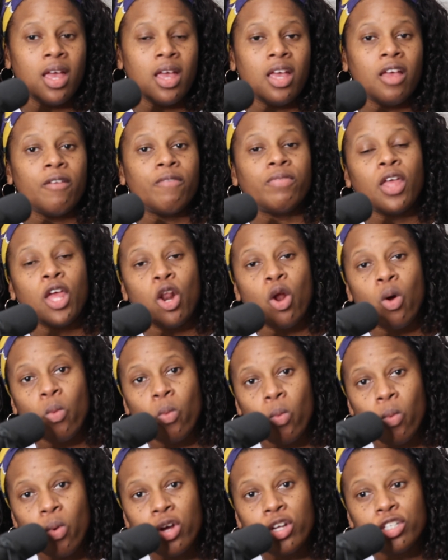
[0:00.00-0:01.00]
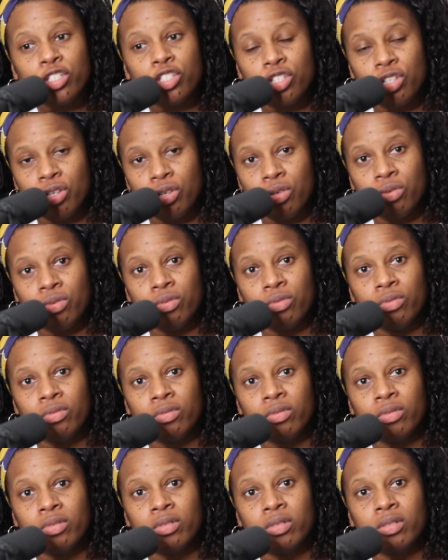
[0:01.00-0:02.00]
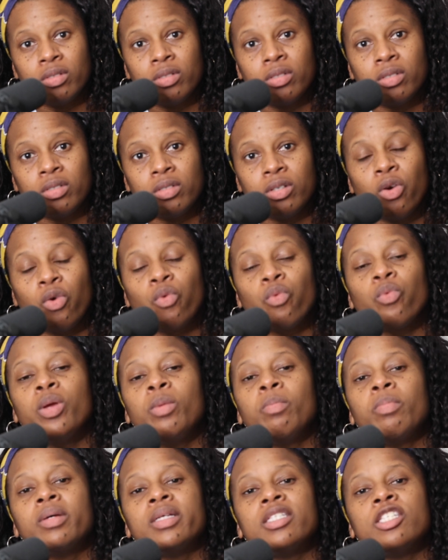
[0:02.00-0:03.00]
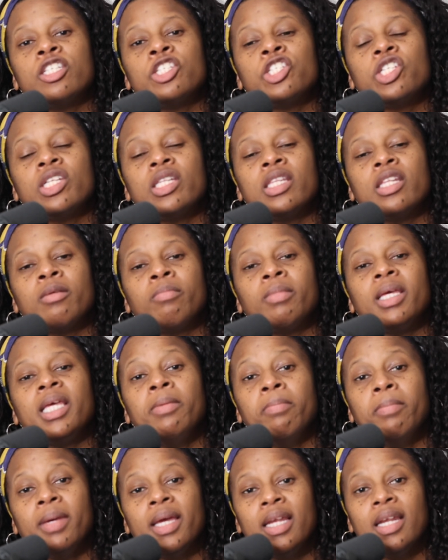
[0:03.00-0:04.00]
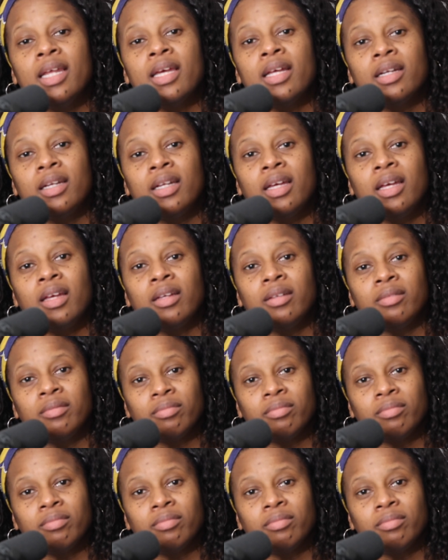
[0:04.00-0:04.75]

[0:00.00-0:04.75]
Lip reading: If they don't want to, reposition them immediately.